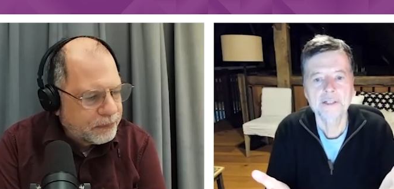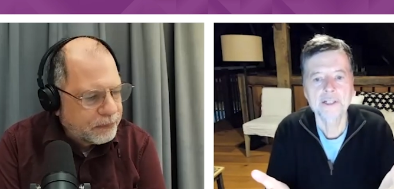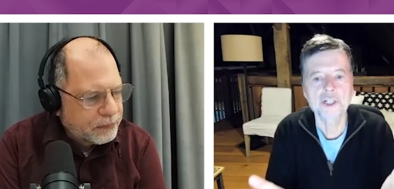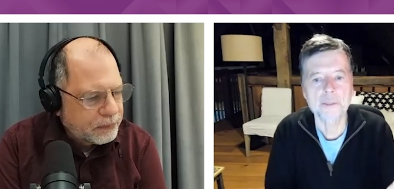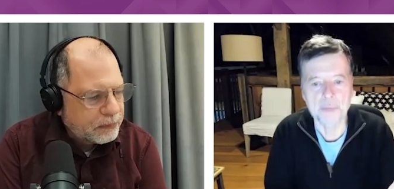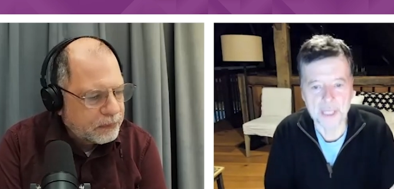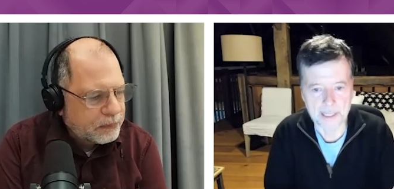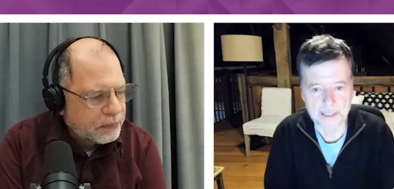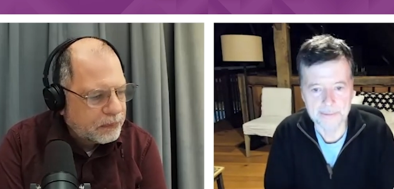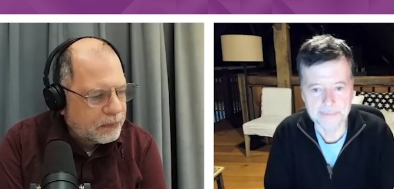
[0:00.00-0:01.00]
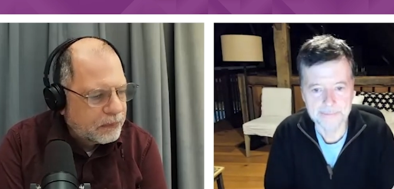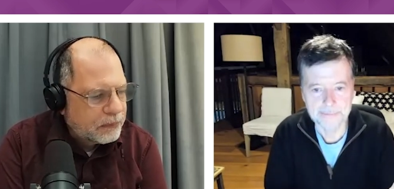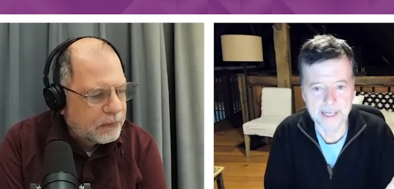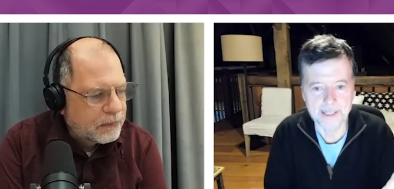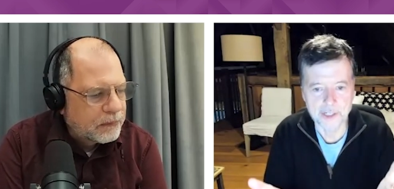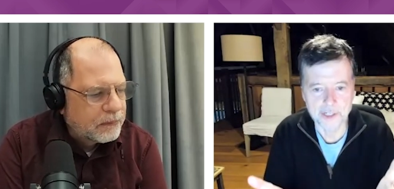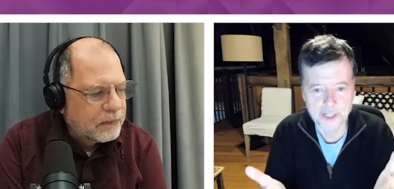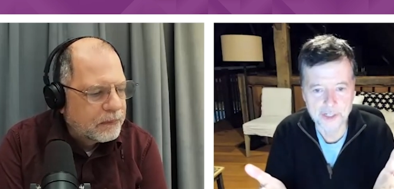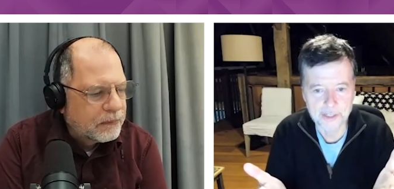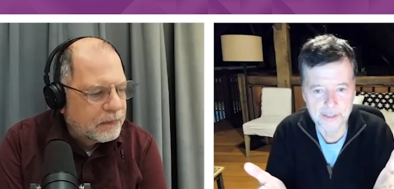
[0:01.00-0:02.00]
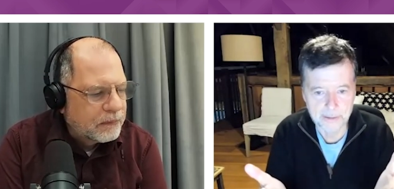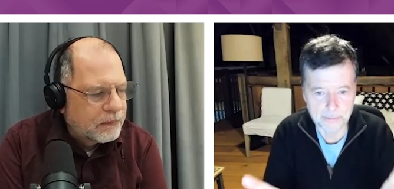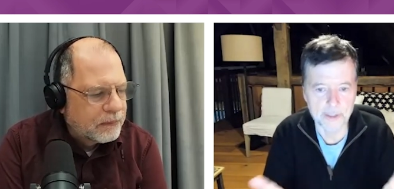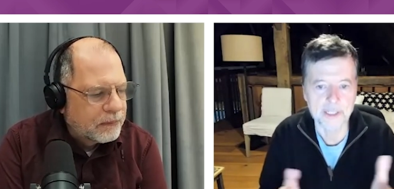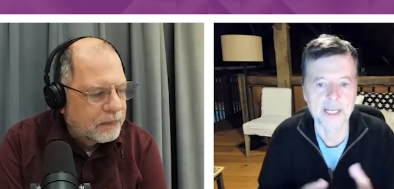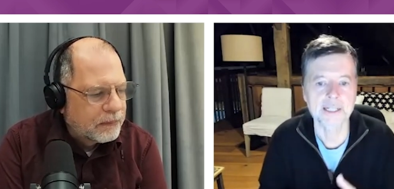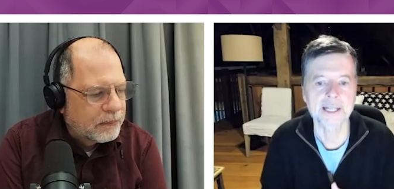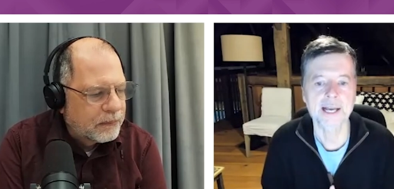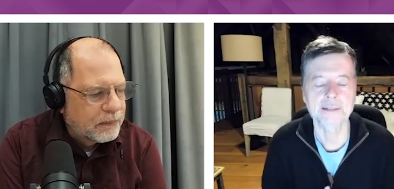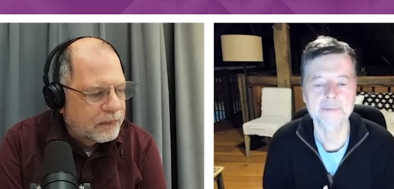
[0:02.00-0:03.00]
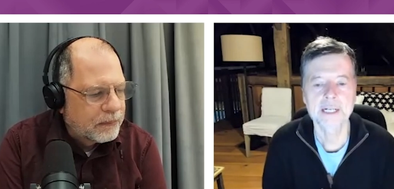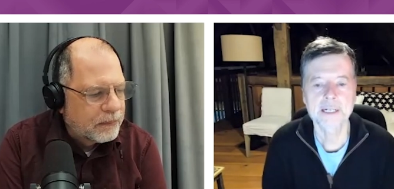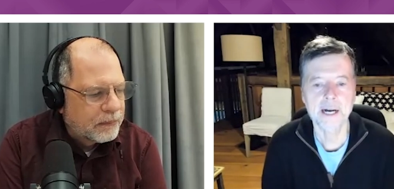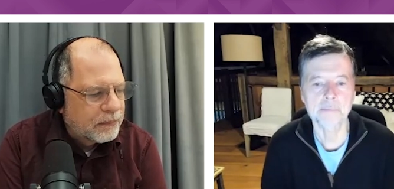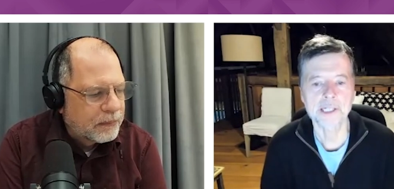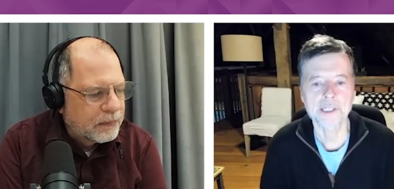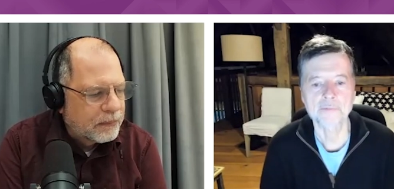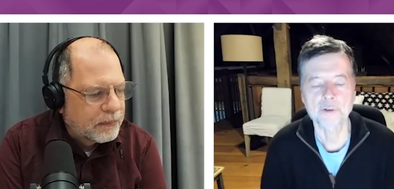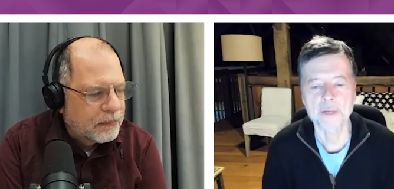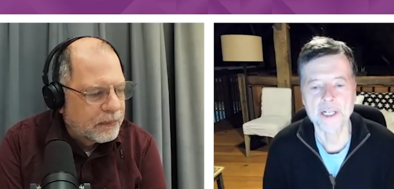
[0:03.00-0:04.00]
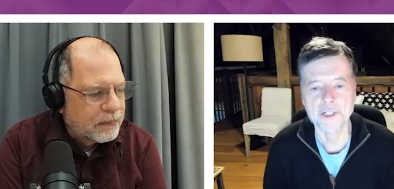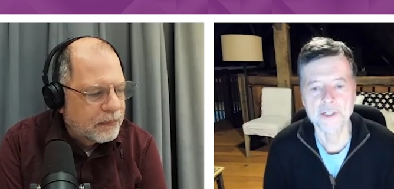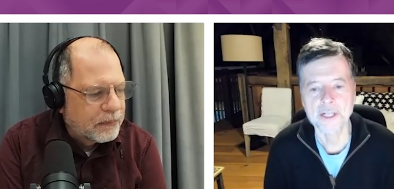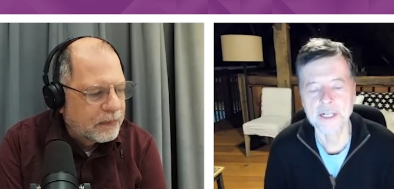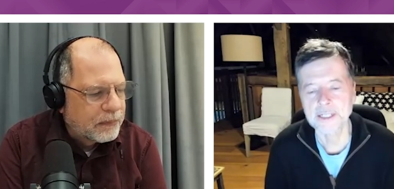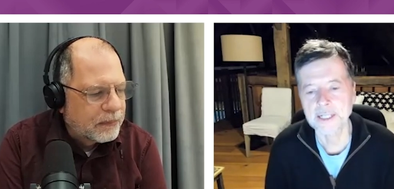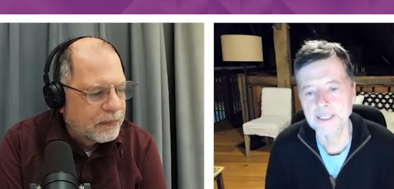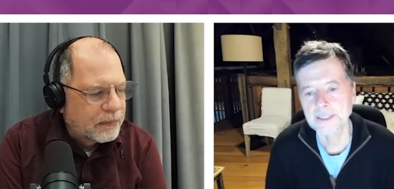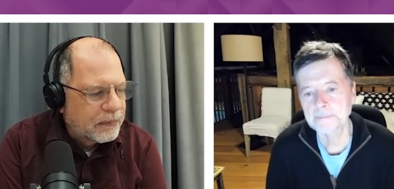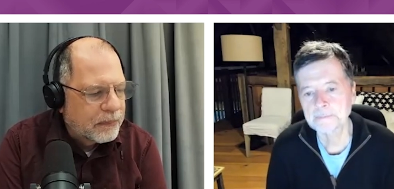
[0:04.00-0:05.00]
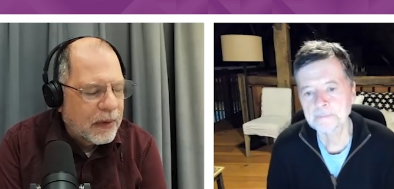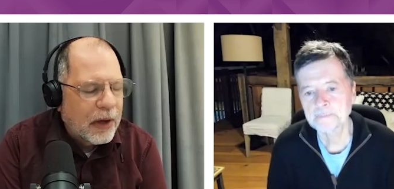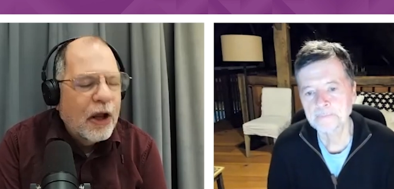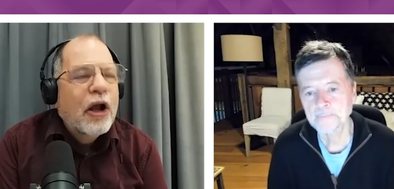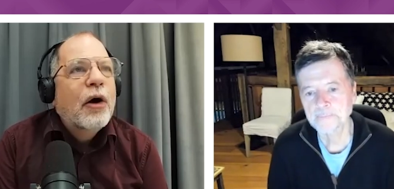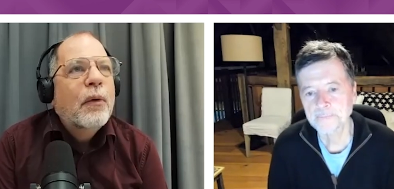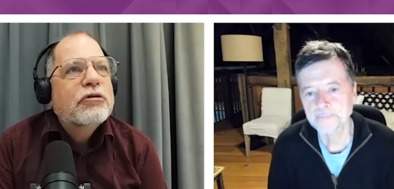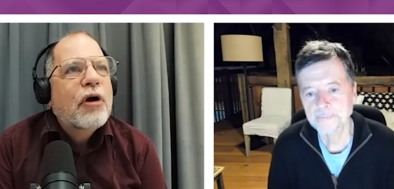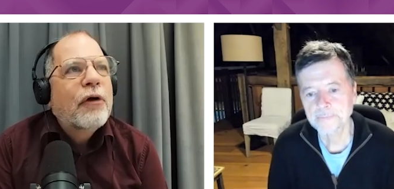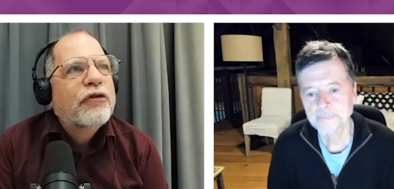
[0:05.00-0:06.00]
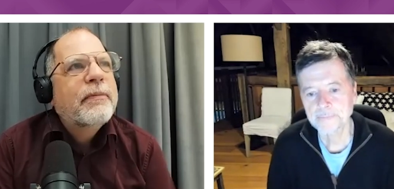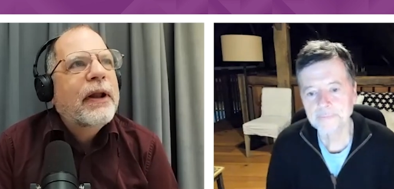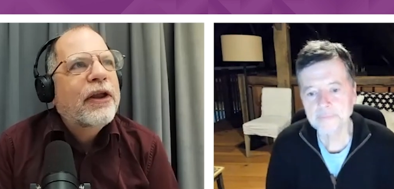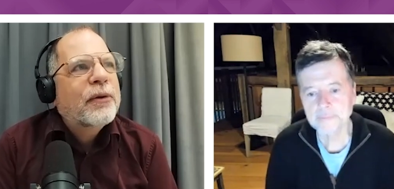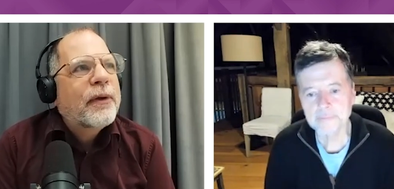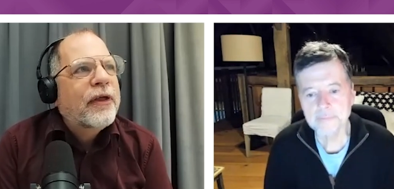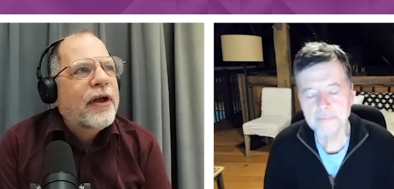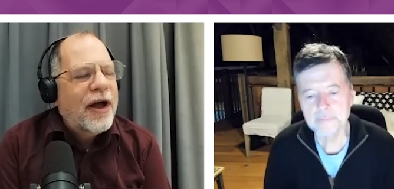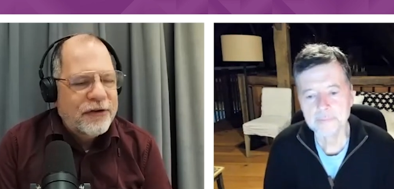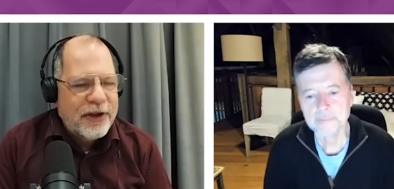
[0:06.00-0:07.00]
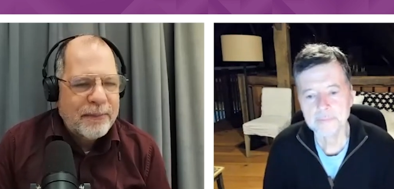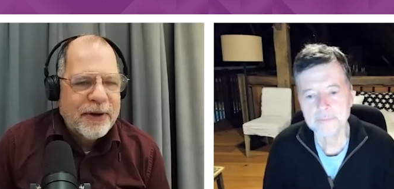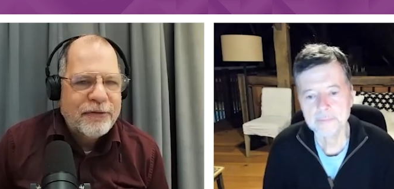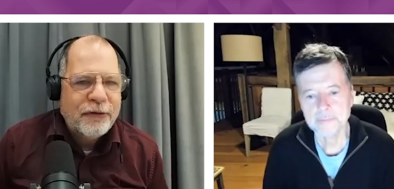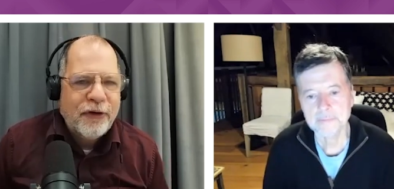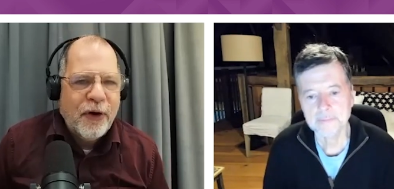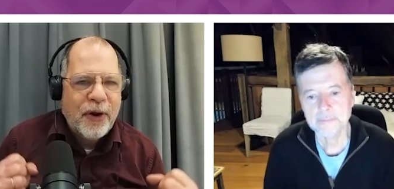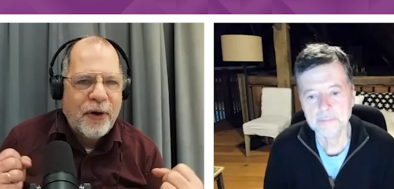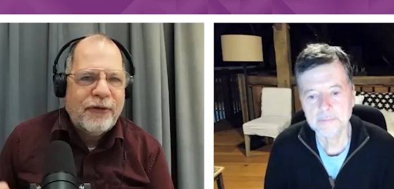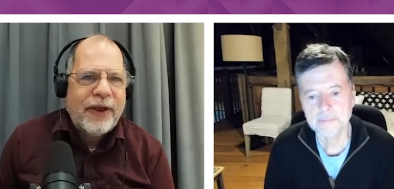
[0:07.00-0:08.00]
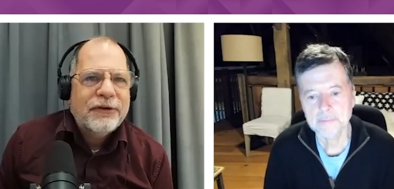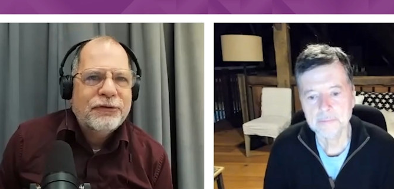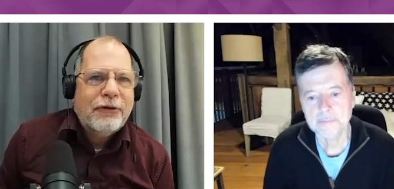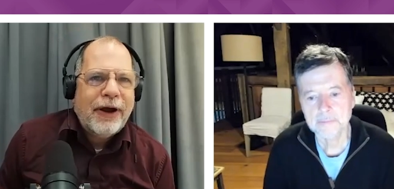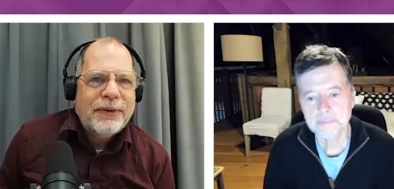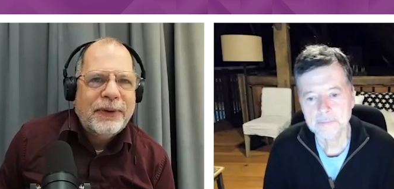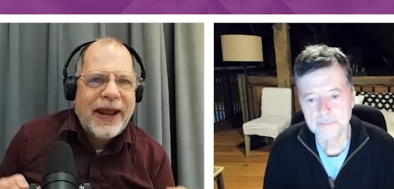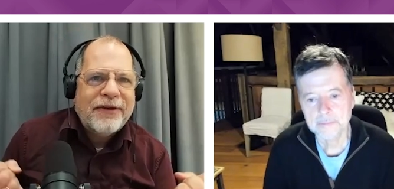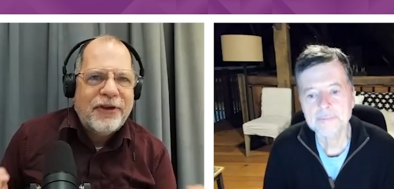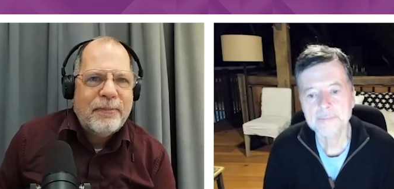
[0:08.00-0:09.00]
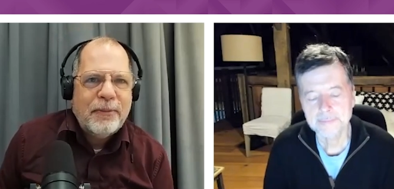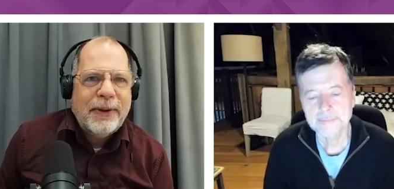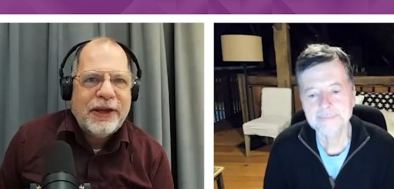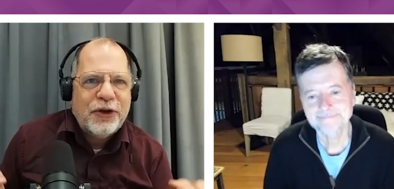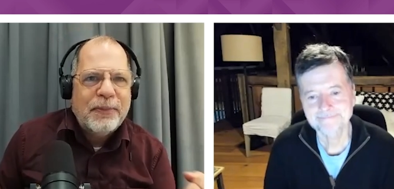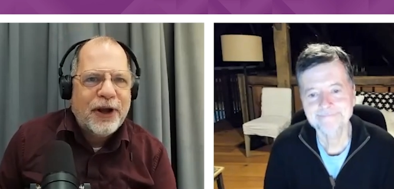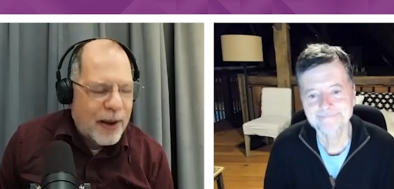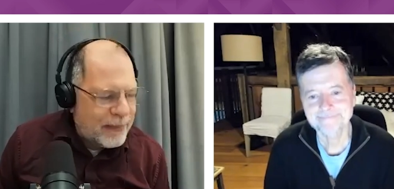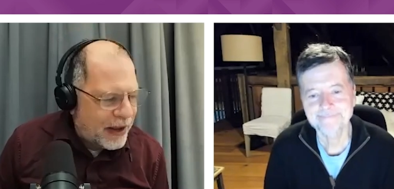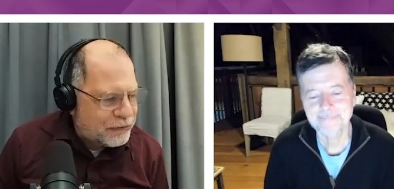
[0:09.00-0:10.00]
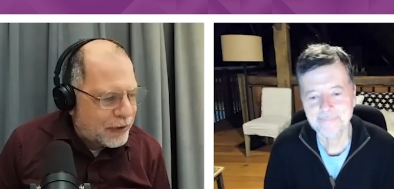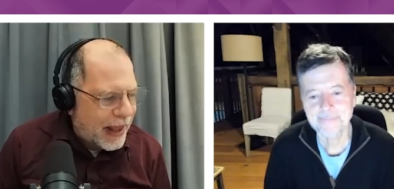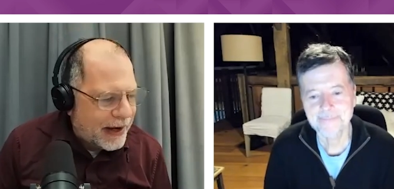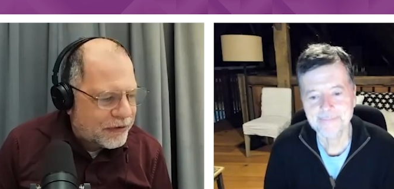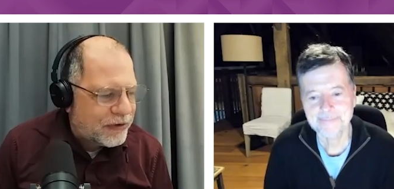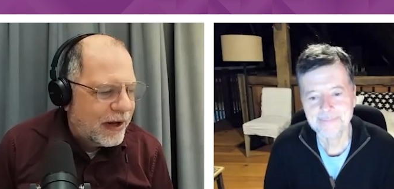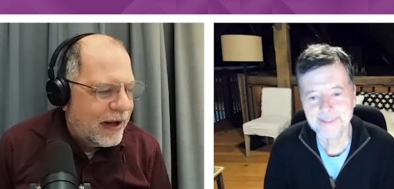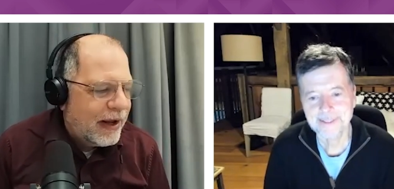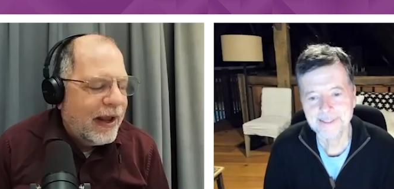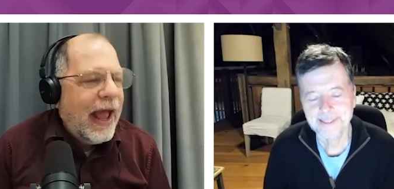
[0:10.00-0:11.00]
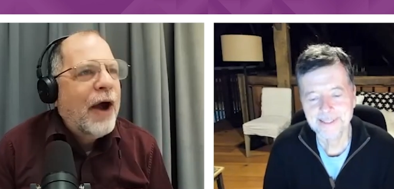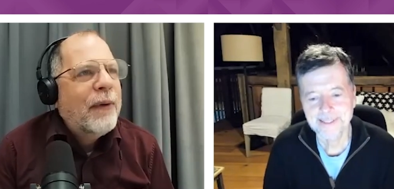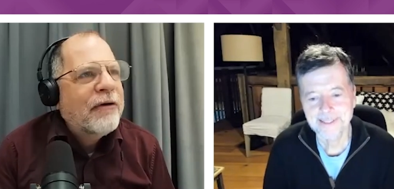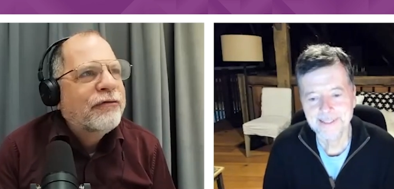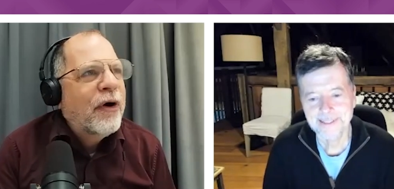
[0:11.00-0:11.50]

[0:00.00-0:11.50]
Speaker 1: to just be and to just communicate that complex information that I said.
Speaker 2: We're all familiar with the concept of a photo face, right? You tense up a bit, you become less relaxed. How have